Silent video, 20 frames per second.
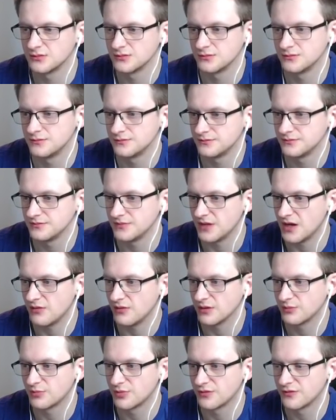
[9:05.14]
now I'd
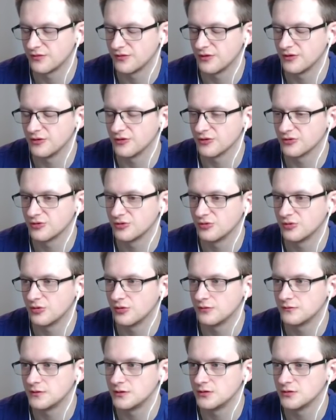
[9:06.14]
prefer not to
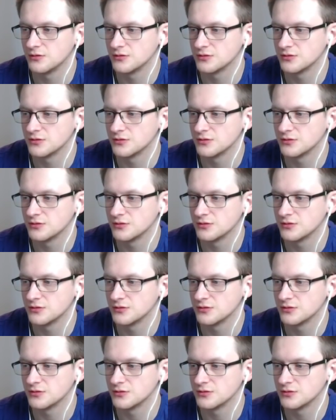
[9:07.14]
overload.